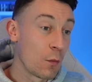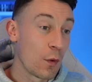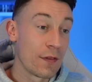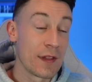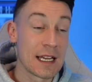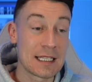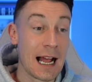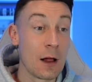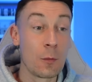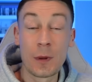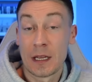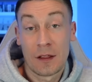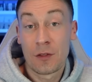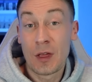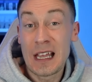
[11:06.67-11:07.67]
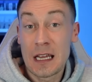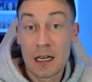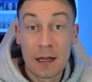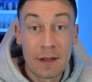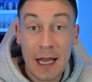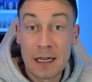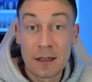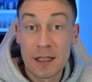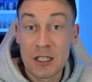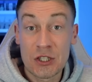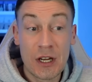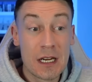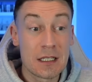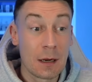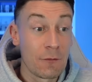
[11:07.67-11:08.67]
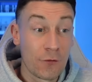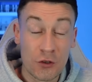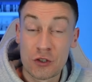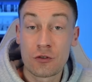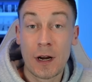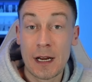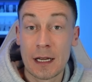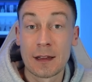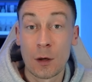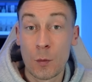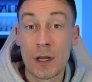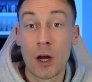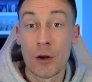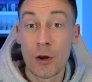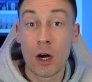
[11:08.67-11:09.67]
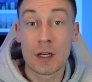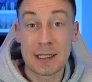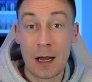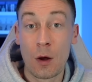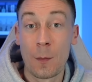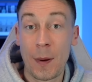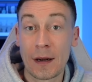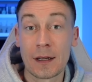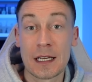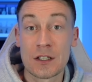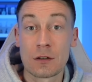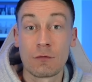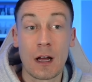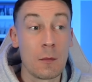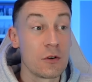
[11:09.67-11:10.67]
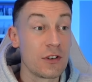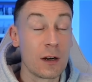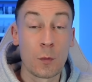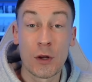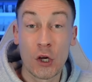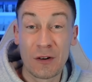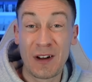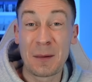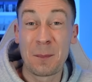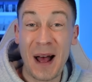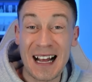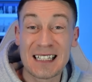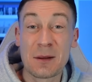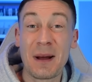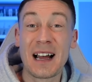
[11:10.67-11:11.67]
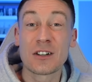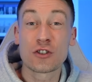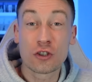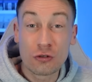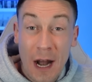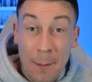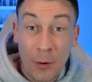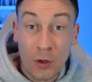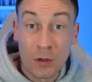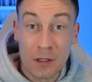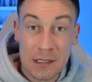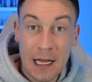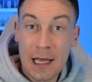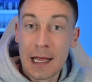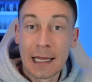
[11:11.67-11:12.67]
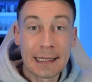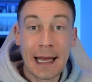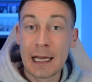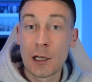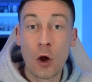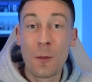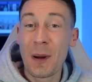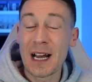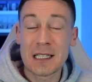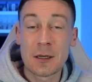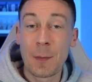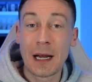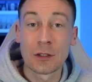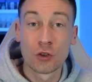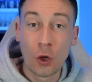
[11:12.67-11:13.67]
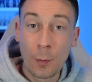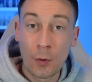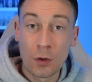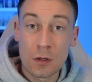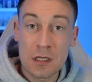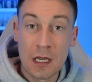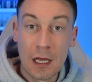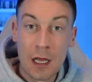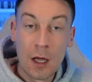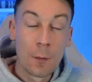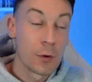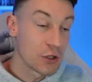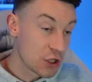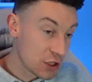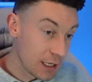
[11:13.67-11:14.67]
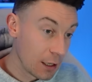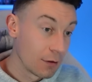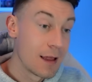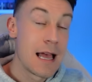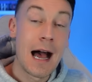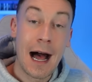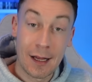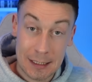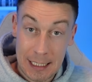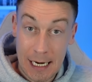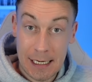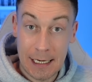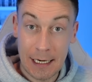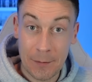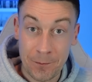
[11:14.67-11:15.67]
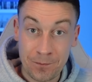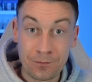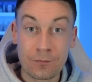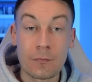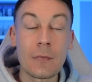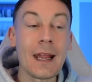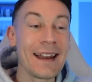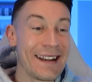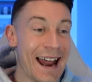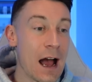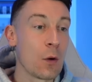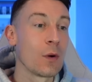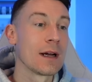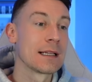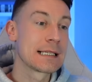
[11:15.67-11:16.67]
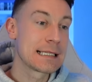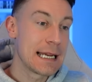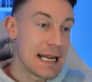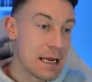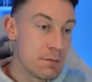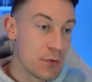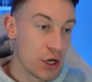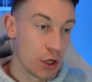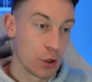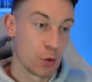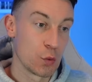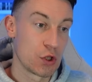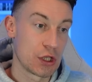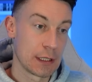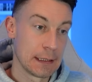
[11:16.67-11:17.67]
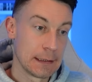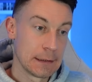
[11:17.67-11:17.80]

and win this, I'll be thinking at the end of this season, I'm frustrated that we got knocked out on penalties to Real Madrid and we could have had back-to-back trebles, let alone back-to-back doubles. But still, I'll take it. Now, team news.